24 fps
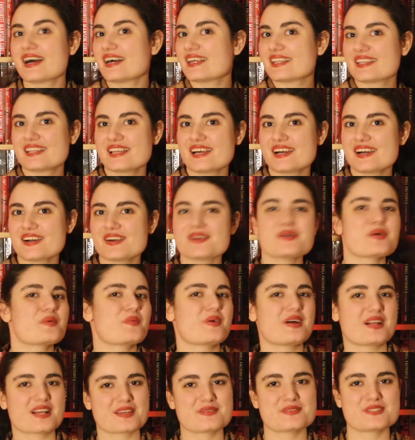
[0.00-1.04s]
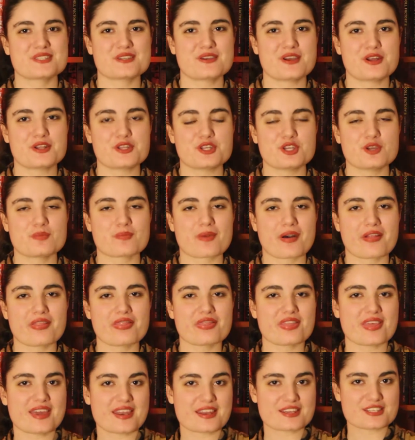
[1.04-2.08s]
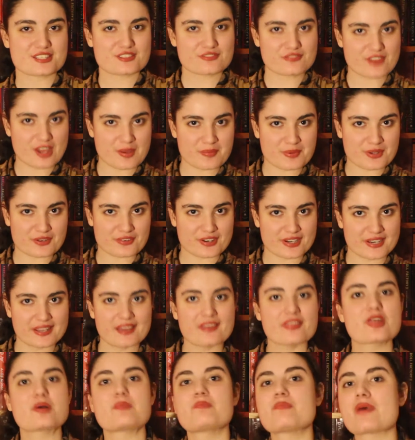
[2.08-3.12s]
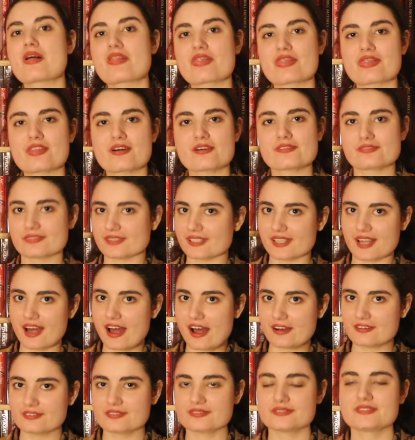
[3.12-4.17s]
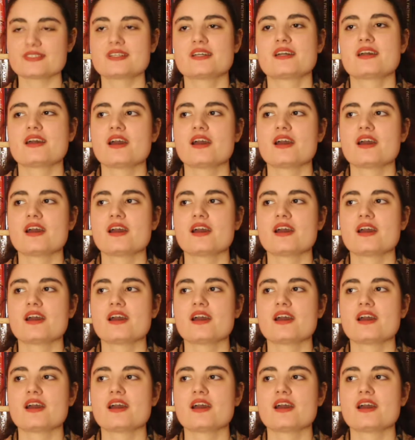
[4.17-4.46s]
Hello, welcome to a new month. It is February, the month of love.